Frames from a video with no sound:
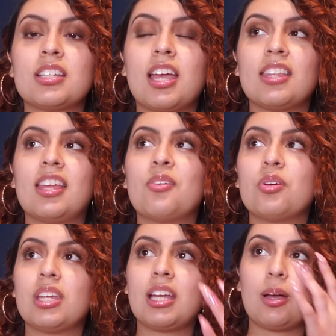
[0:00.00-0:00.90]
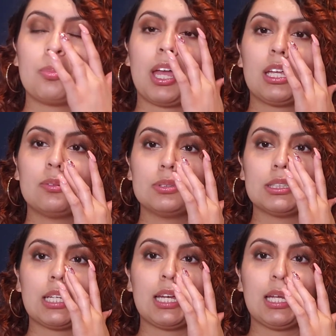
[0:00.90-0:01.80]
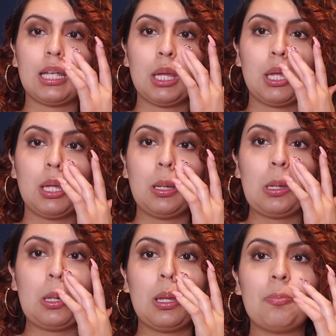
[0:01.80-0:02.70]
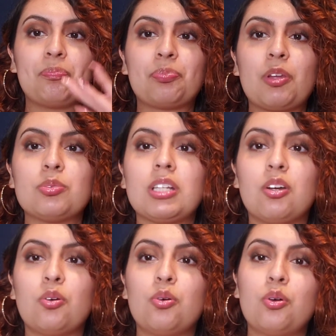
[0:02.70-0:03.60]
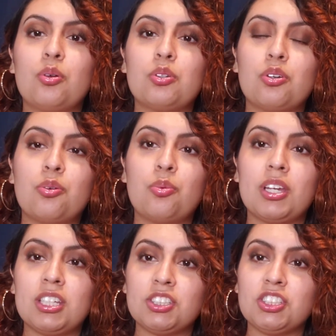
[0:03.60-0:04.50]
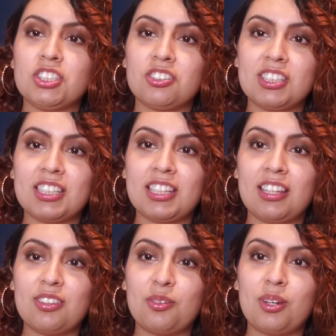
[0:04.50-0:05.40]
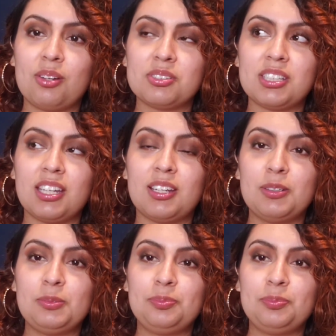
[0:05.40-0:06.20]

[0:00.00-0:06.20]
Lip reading: And then when he got back, he was like, oh, you're a witch, and no sé qué tanto. And I was like,